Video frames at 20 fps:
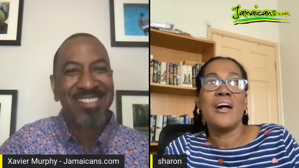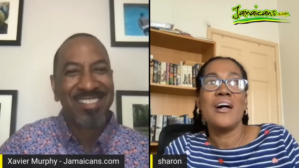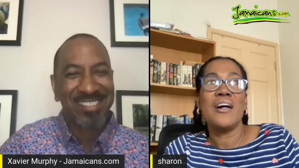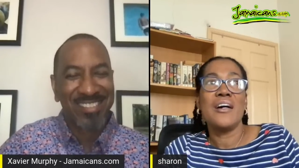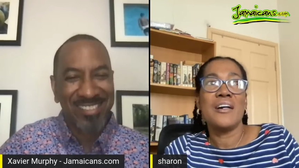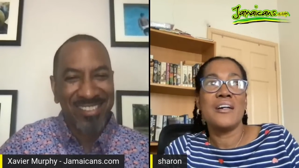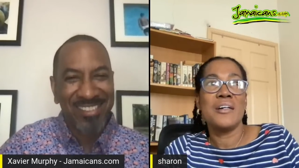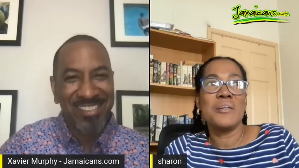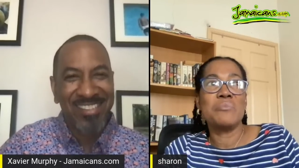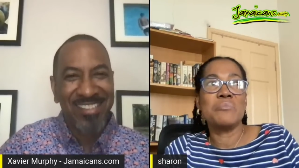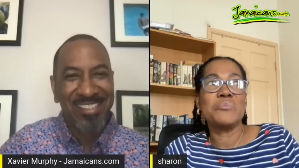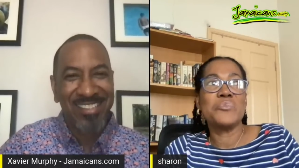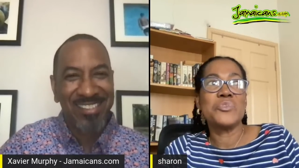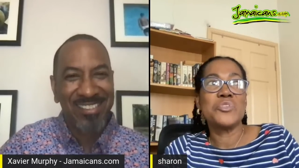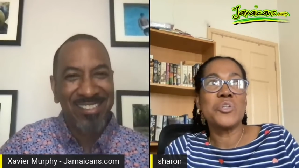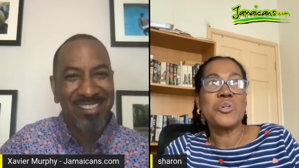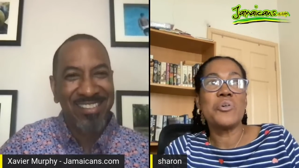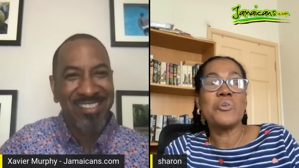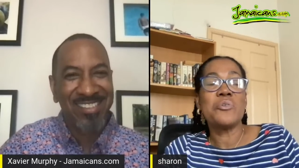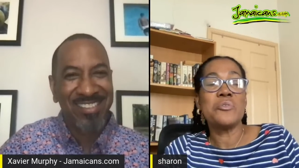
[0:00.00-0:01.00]

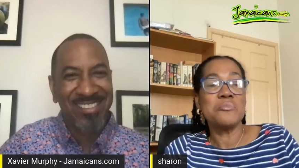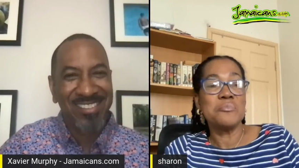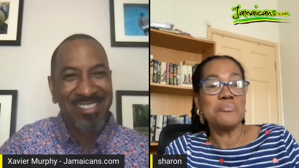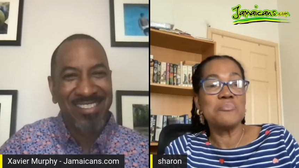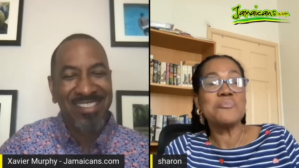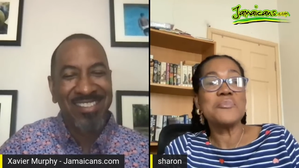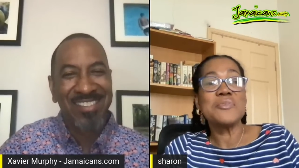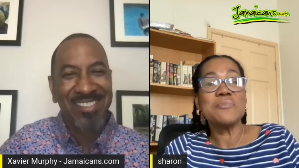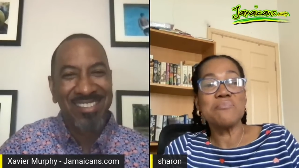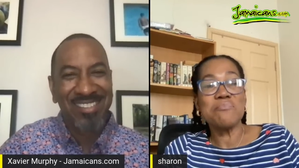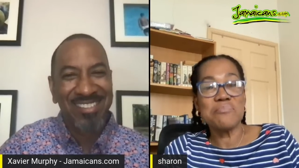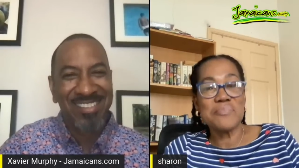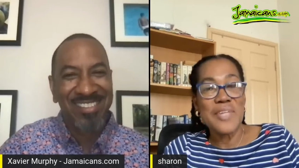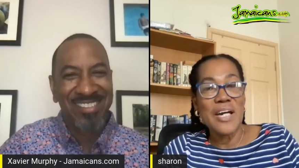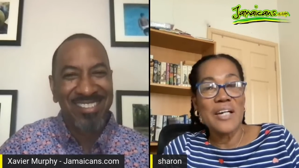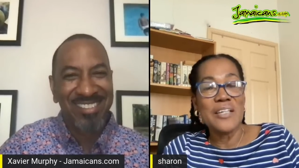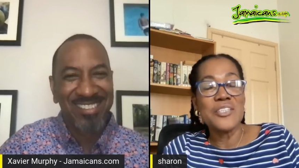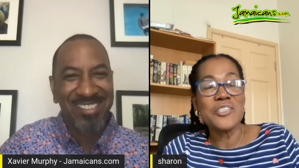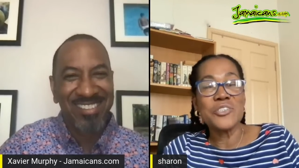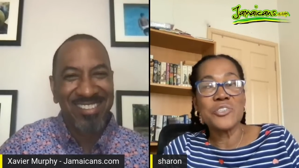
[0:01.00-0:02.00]
Speaker 1: So
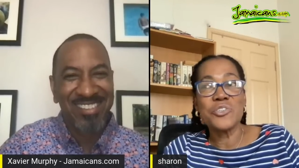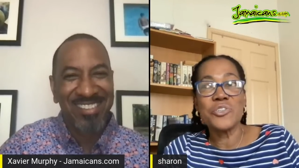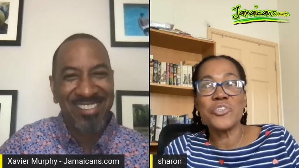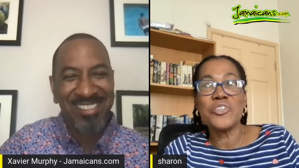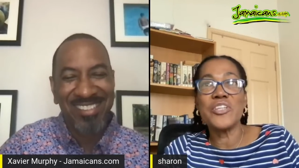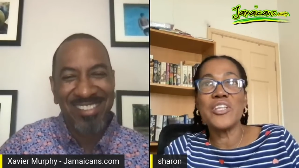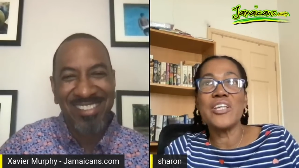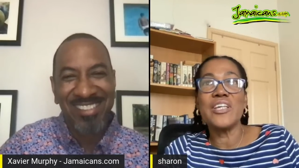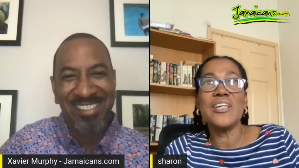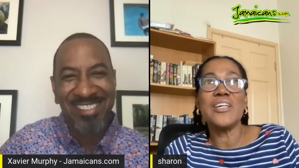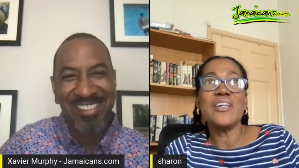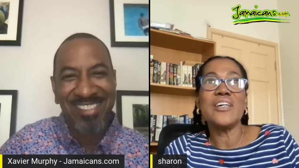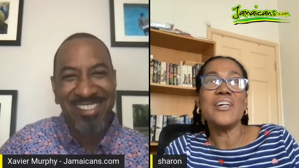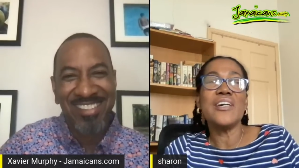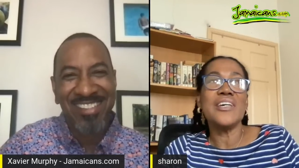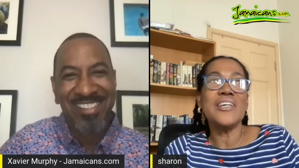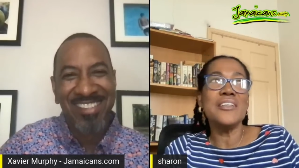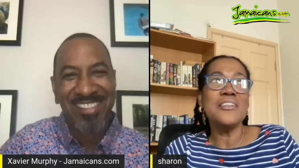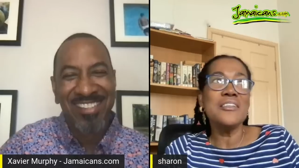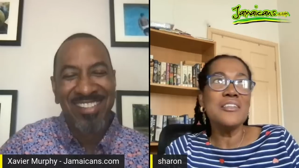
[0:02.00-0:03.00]
that is good.
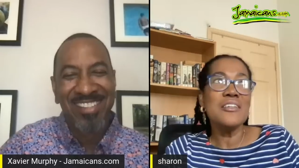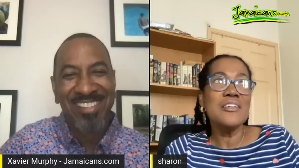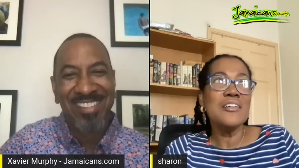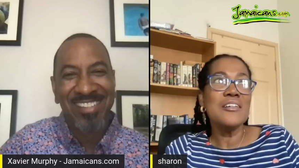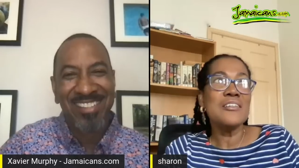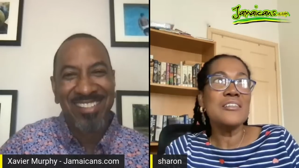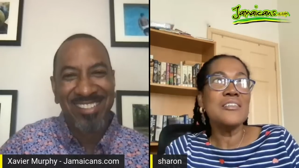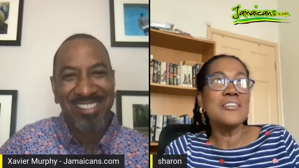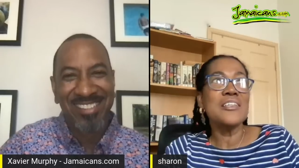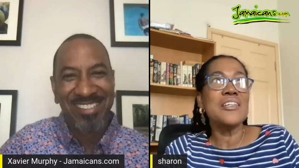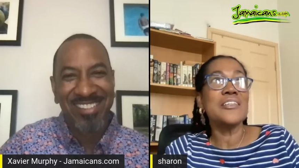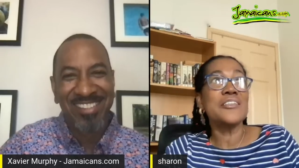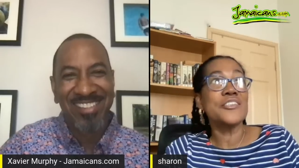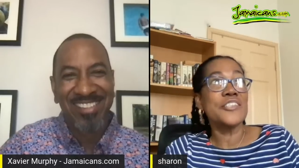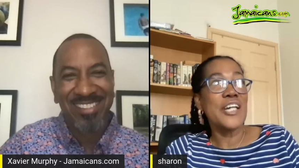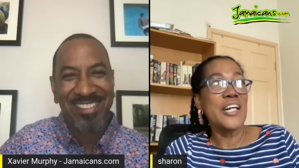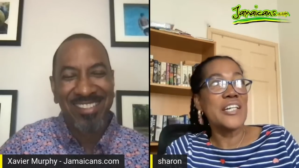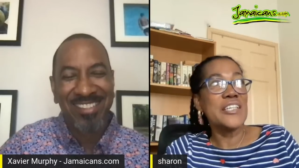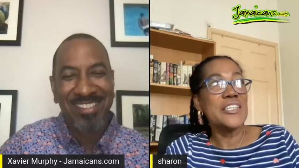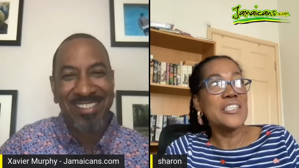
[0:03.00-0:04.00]
The
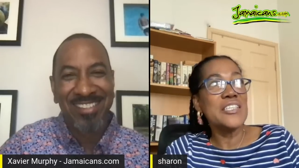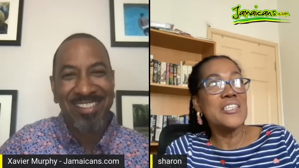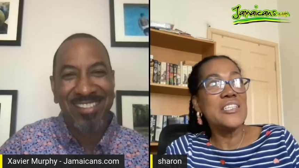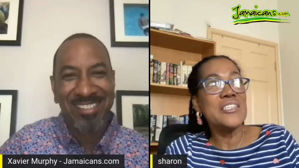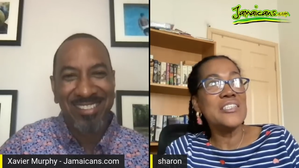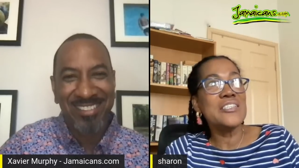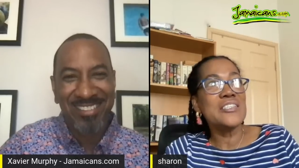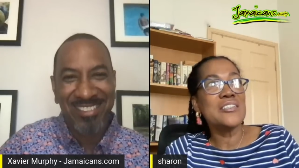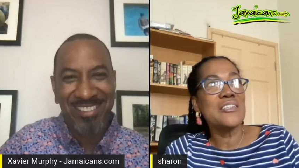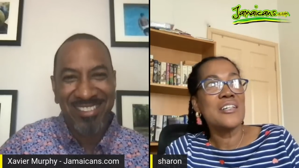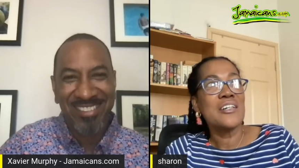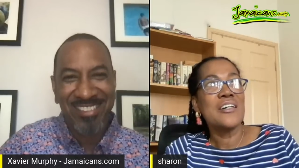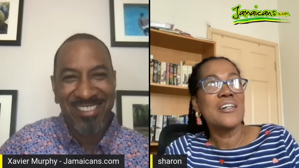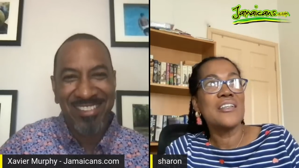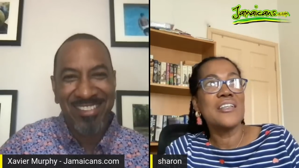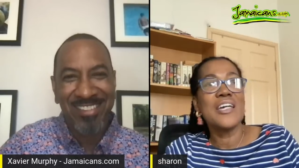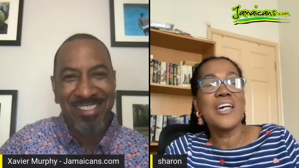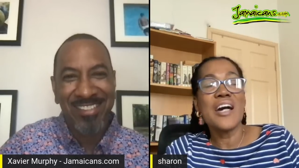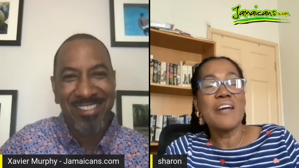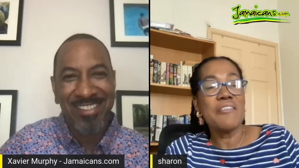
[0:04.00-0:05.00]
Chinese,
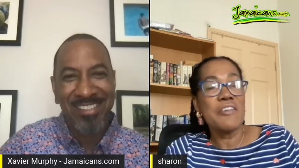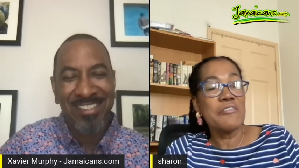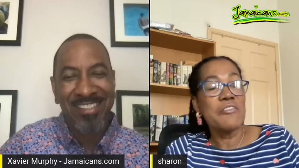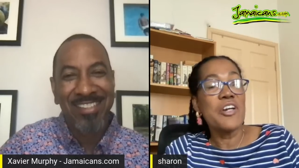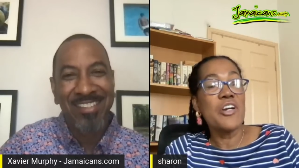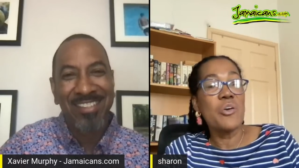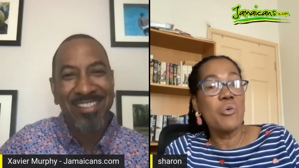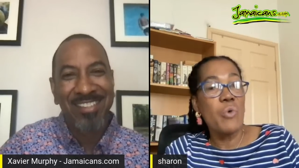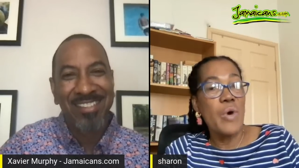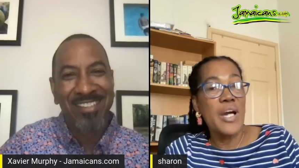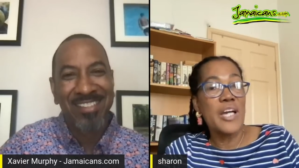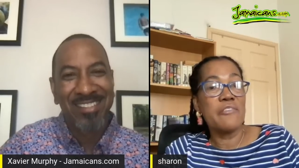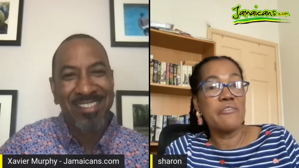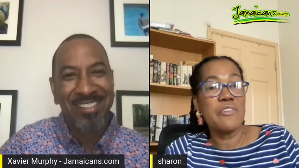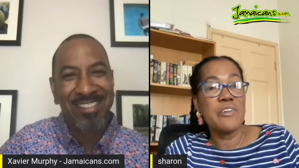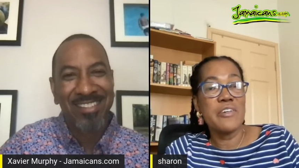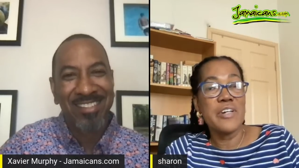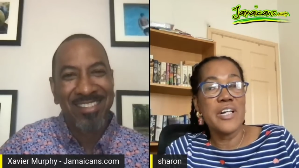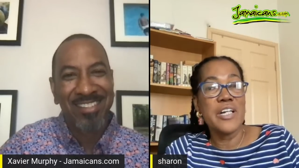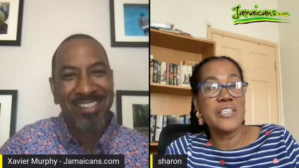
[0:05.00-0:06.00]
they have a very wide
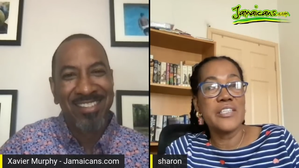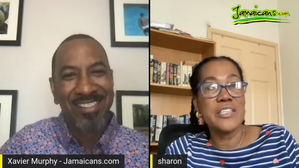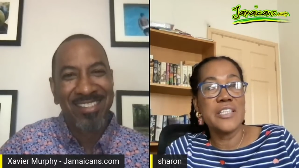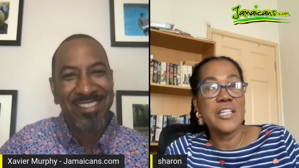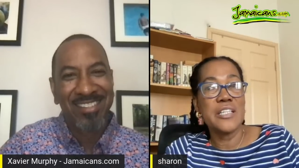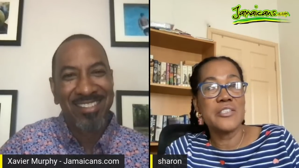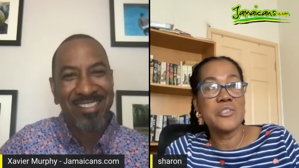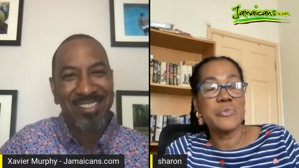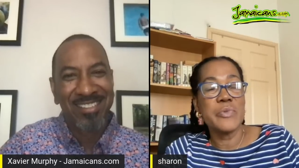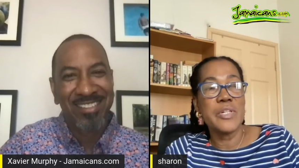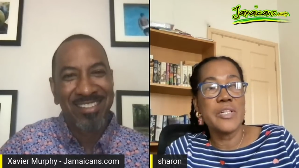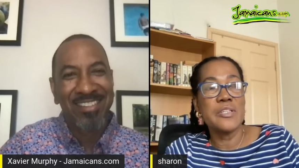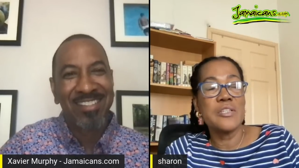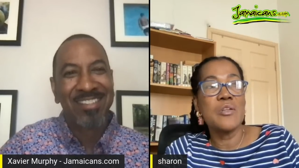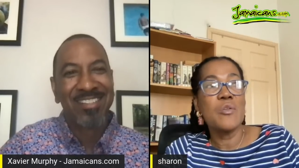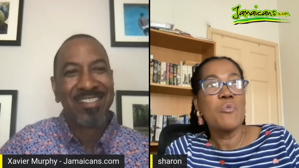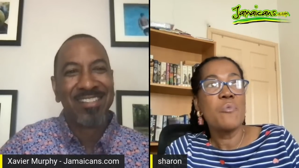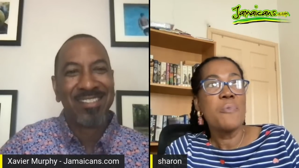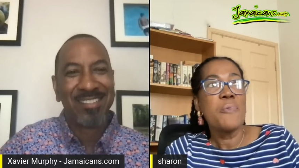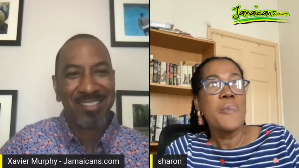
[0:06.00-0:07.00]
variety as
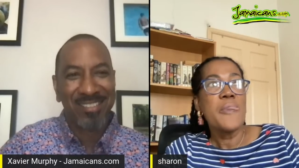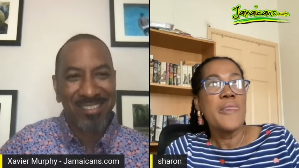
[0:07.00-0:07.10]
well.